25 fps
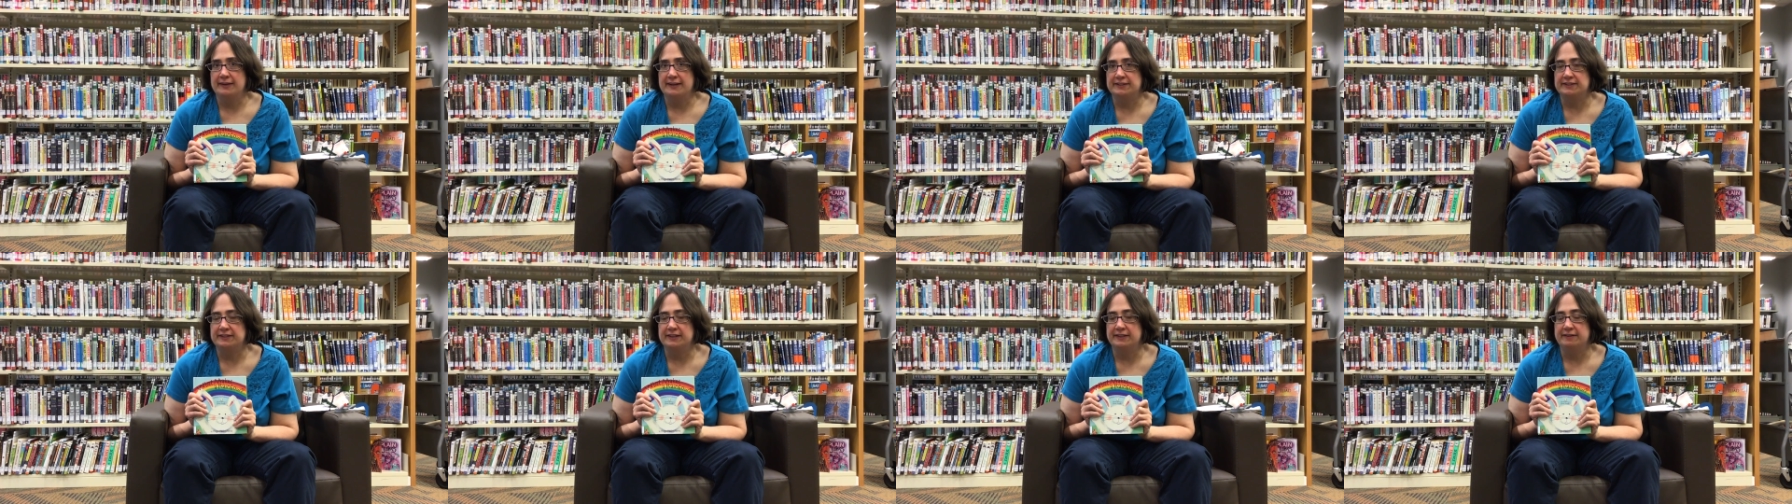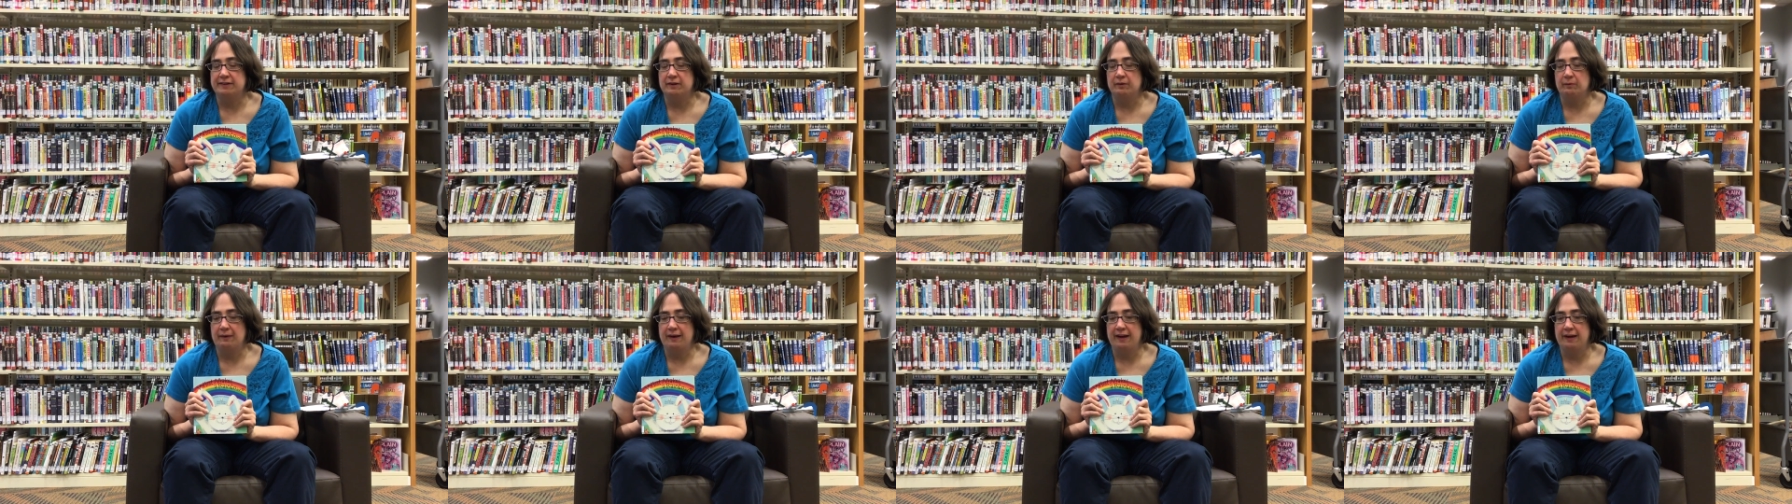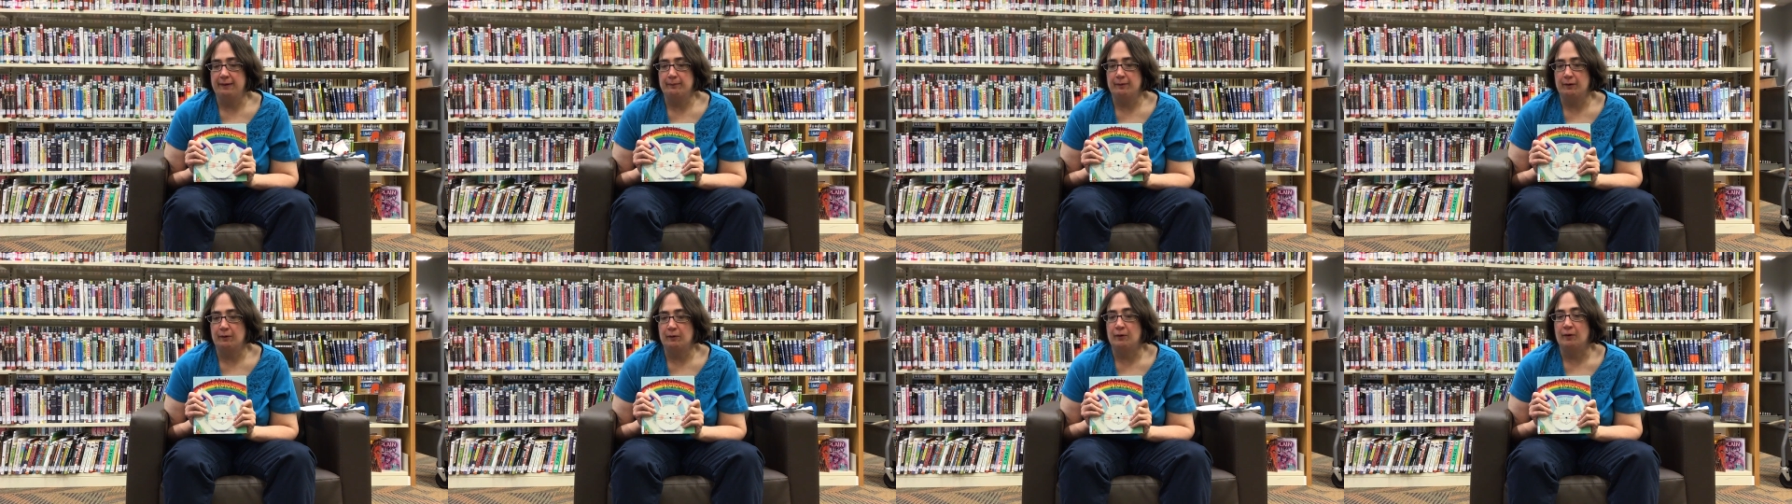that's in the
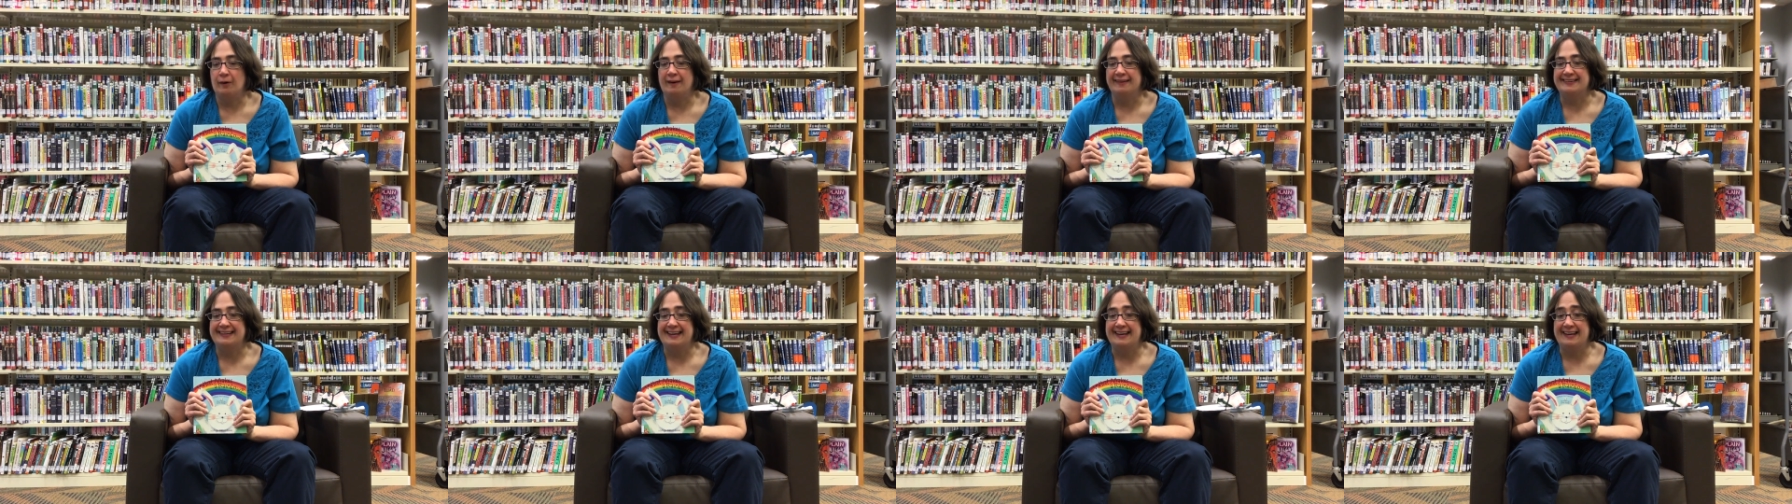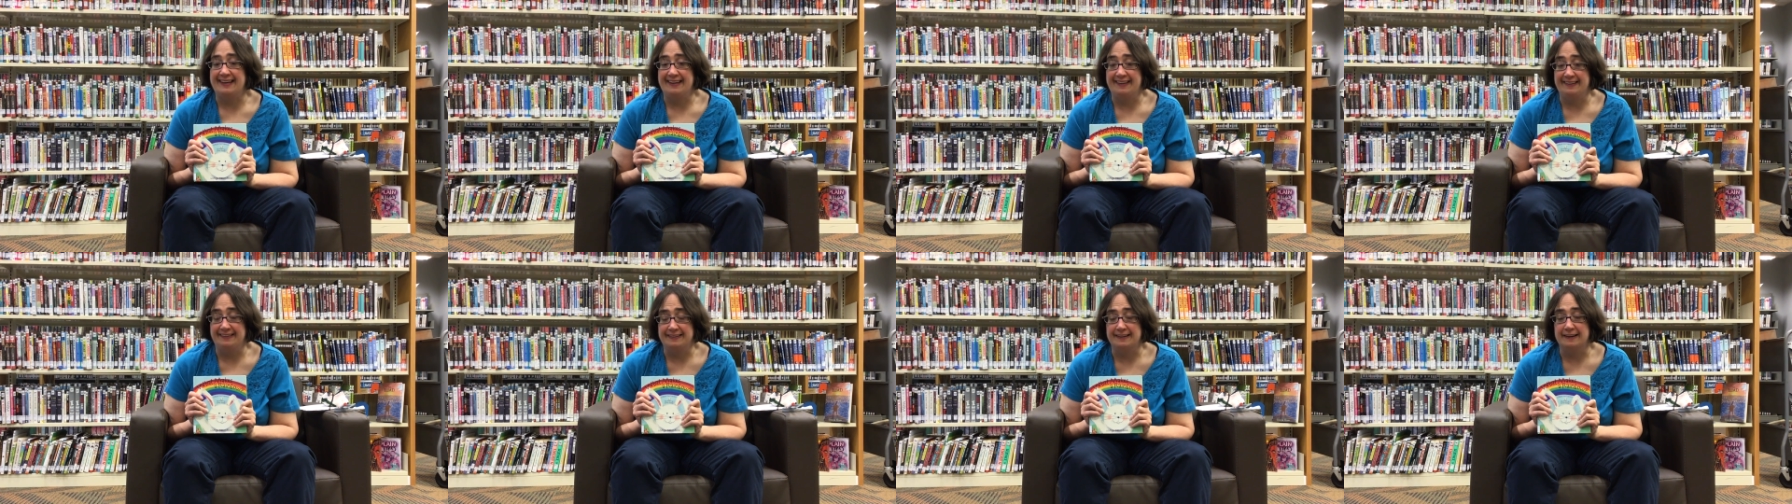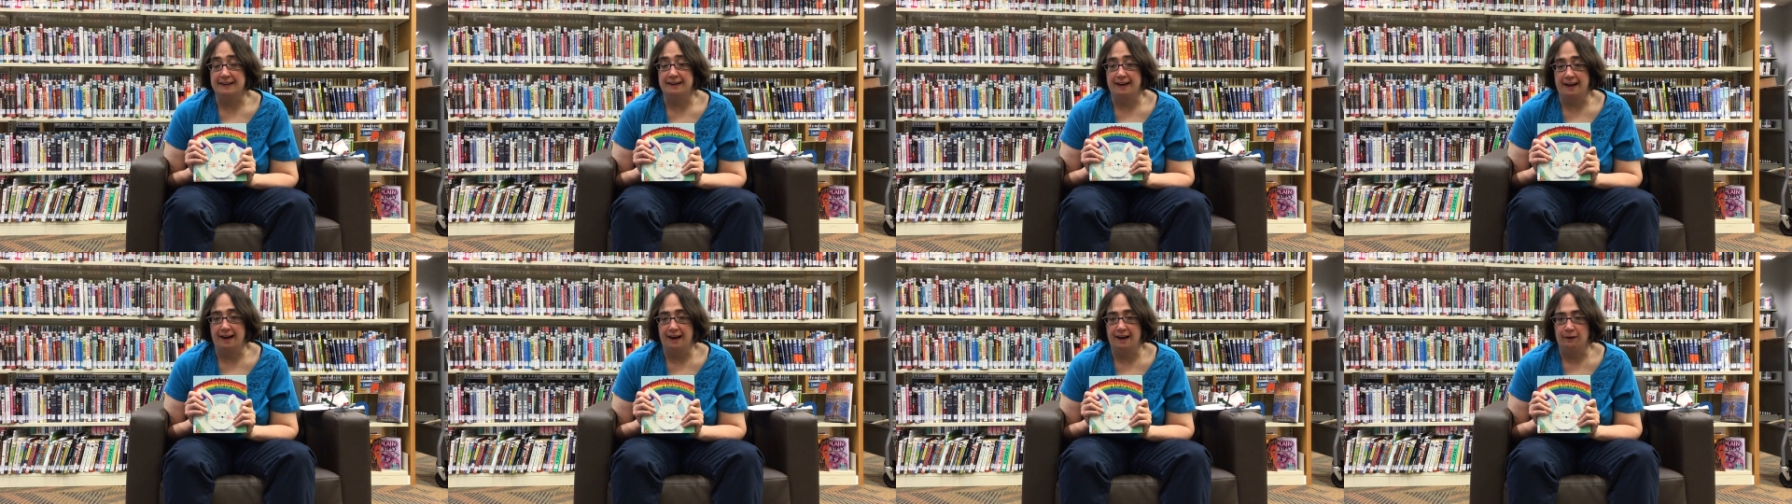rainbow called
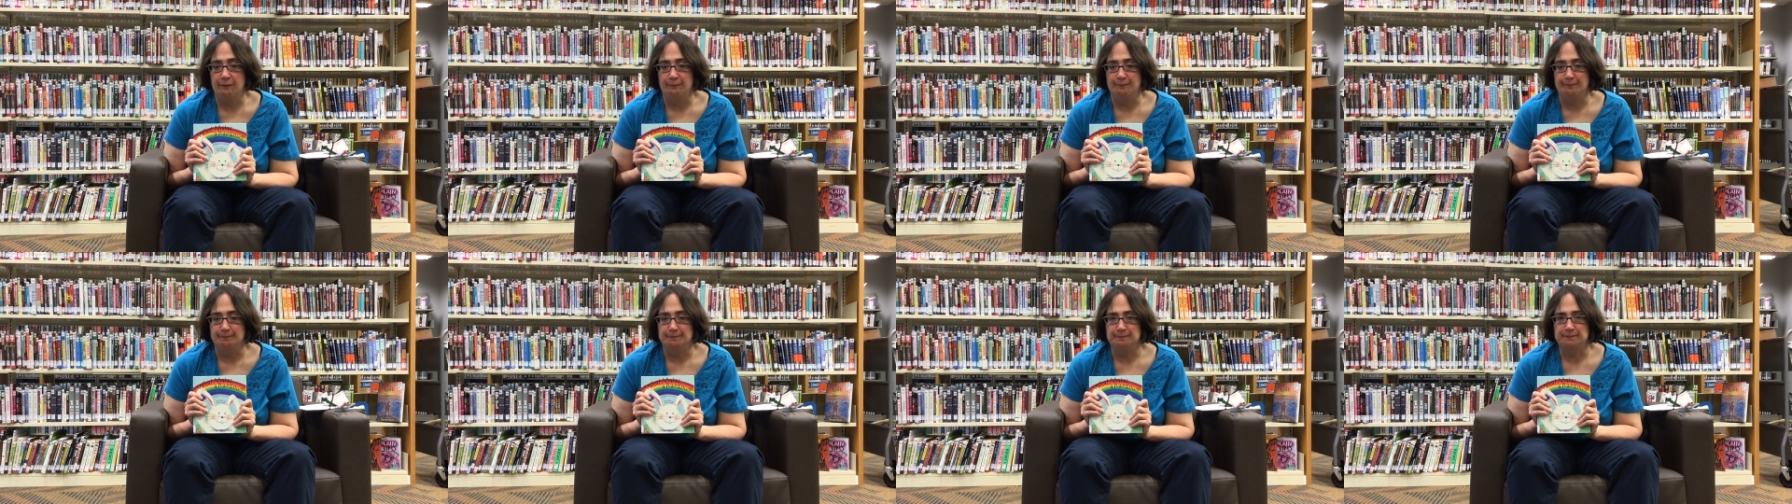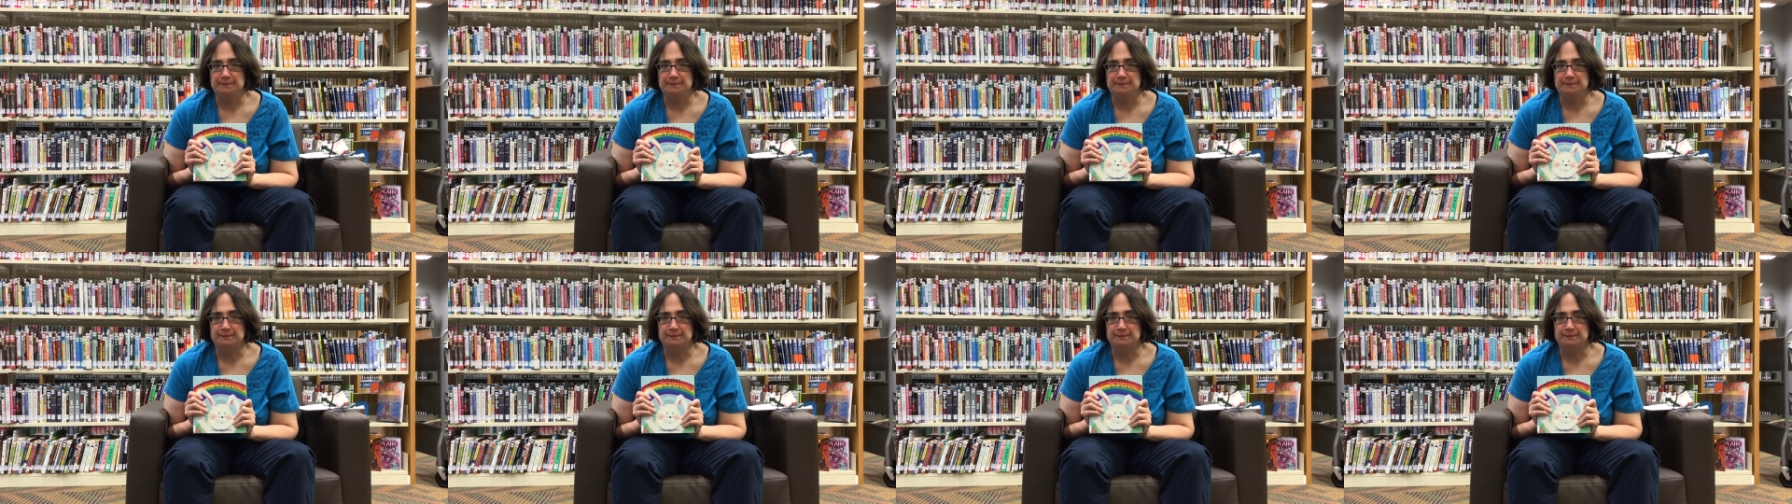indigo,